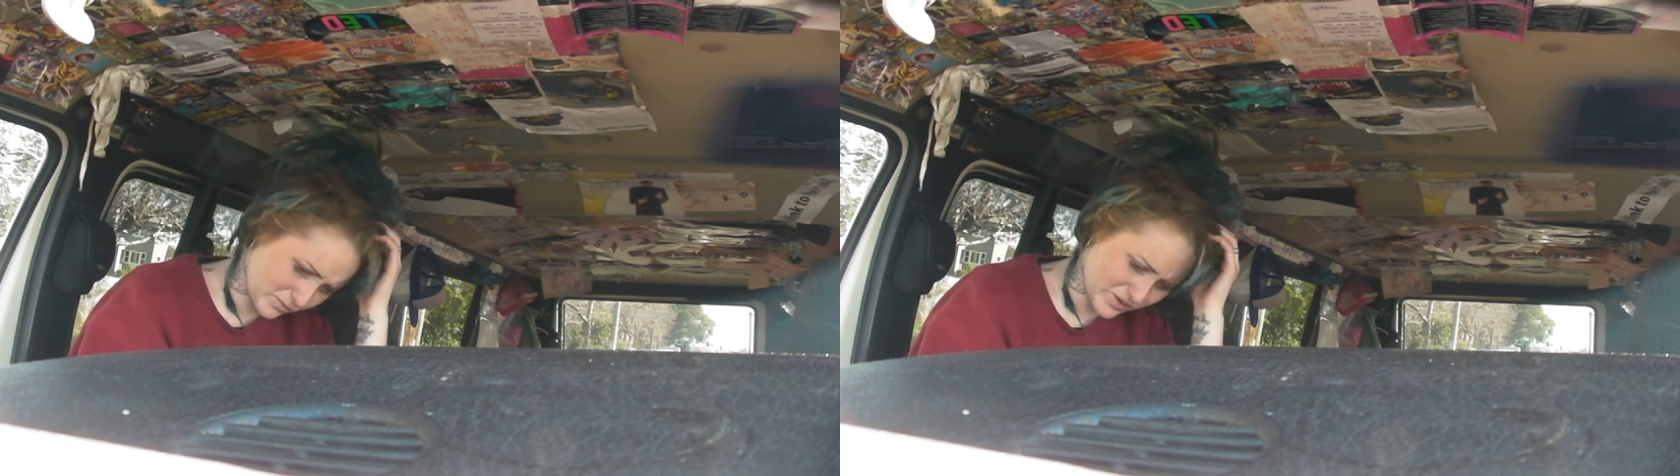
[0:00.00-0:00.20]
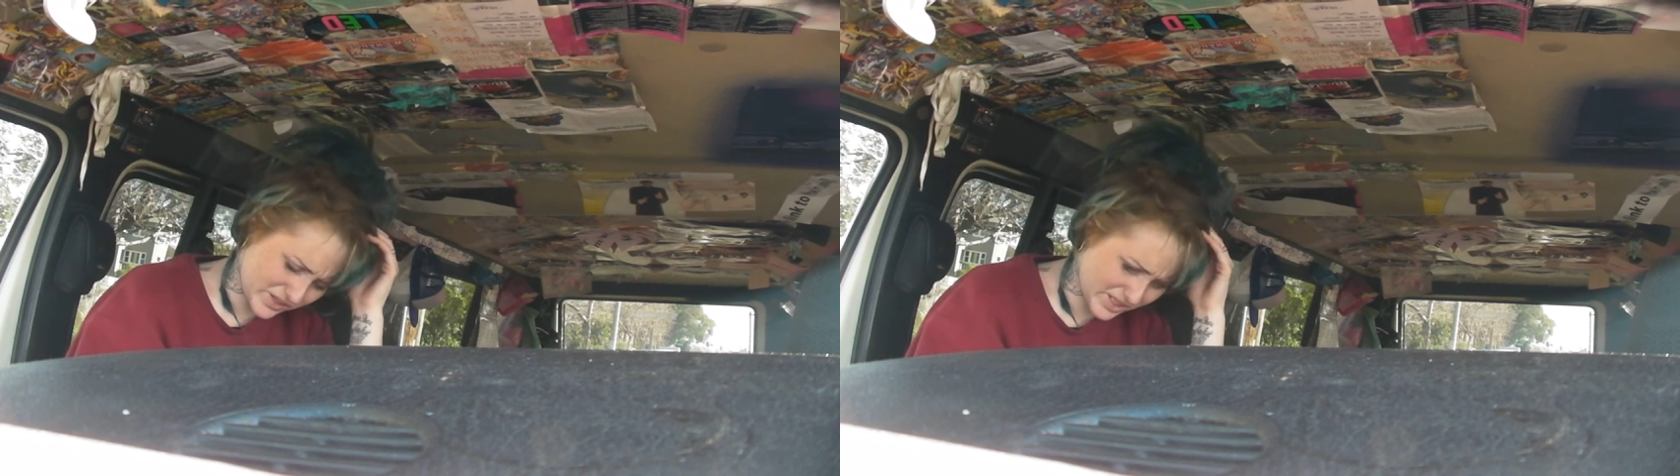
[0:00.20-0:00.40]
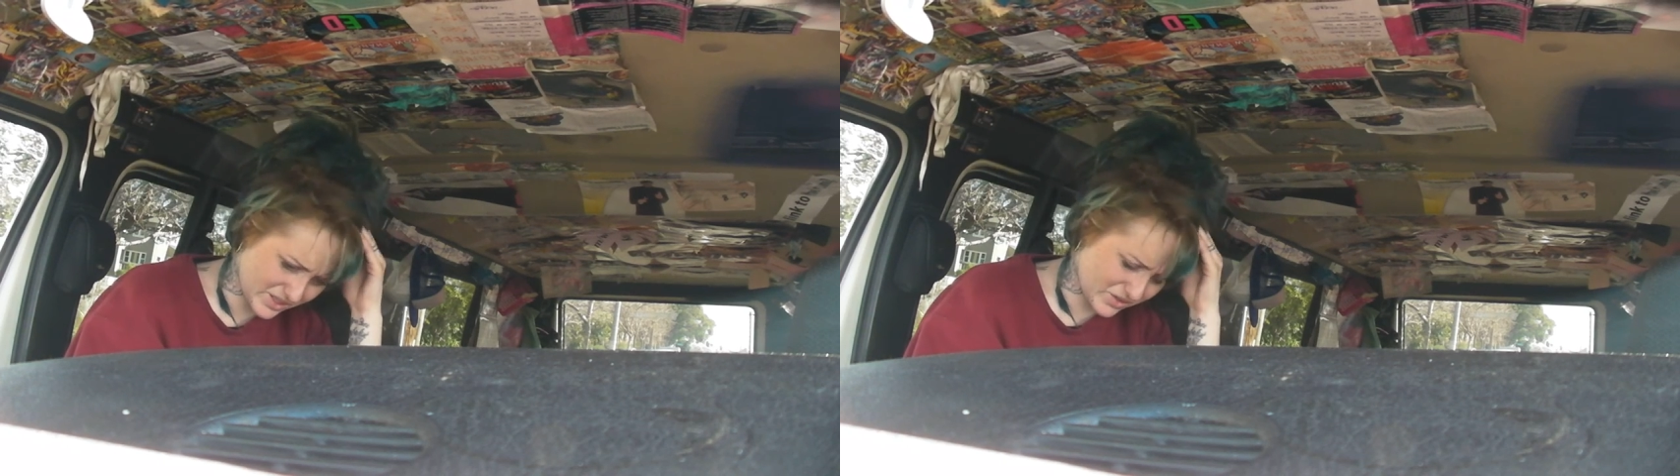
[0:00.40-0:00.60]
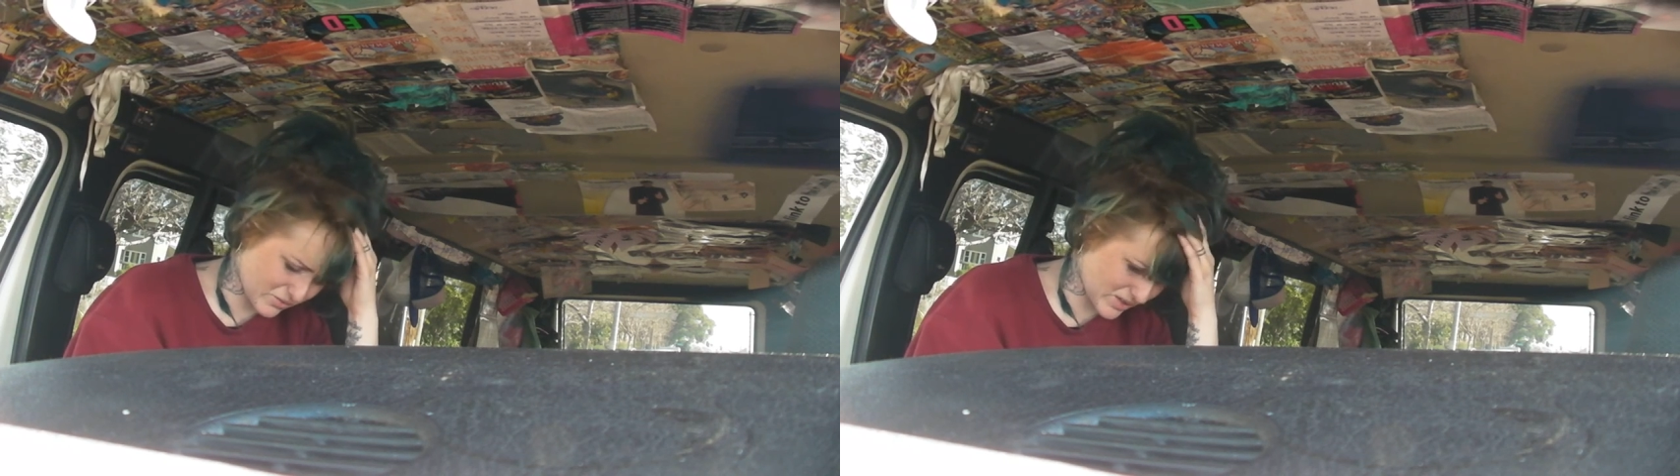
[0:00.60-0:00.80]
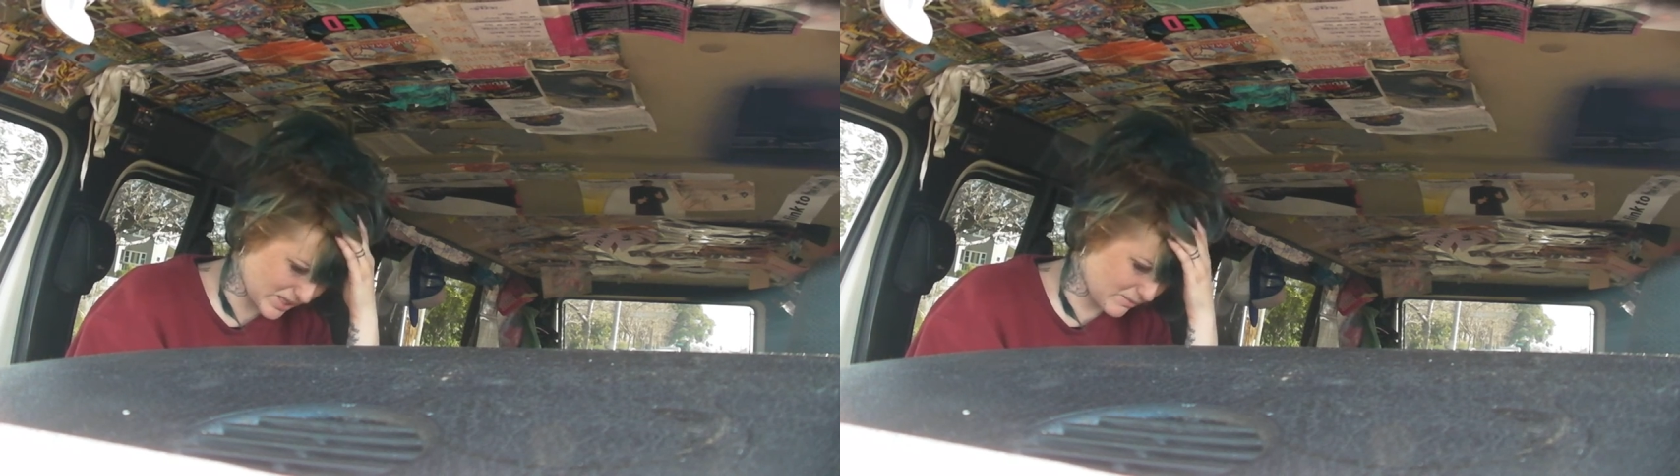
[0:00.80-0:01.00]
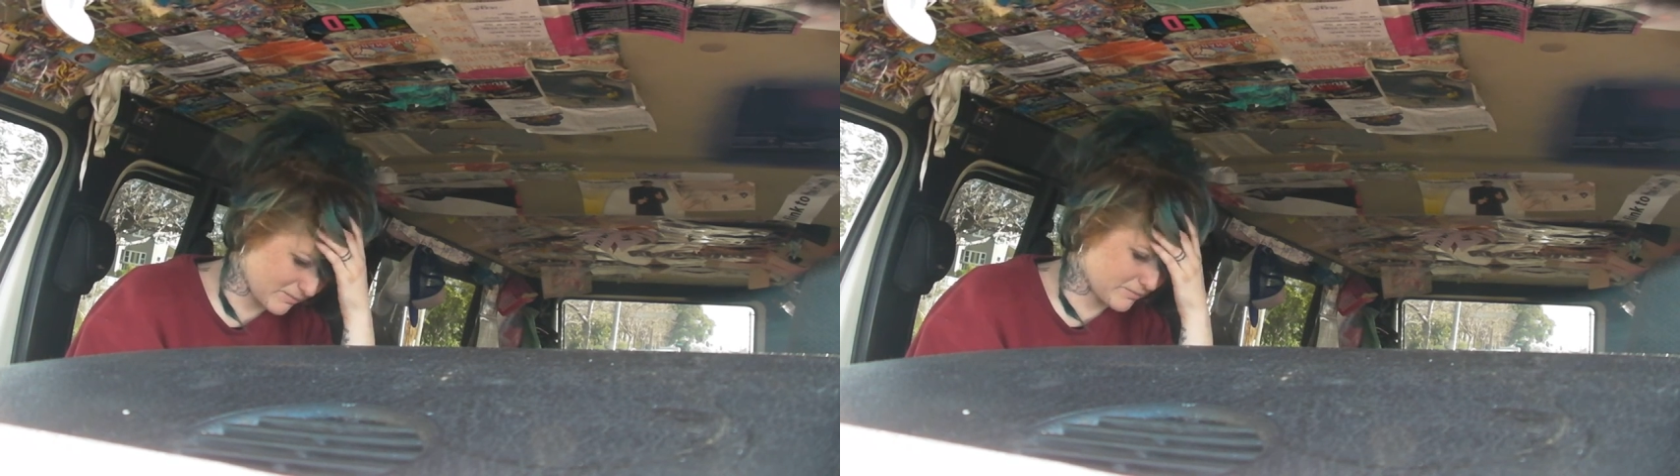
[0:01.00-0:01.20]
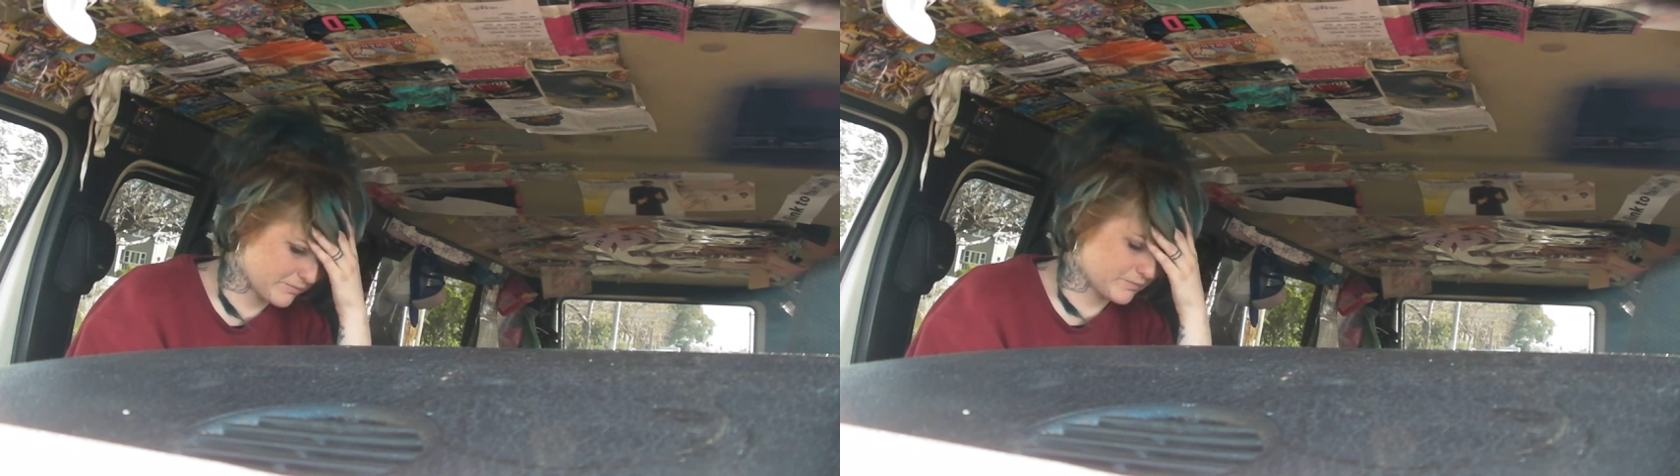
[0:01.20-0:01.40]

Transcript: with this stream,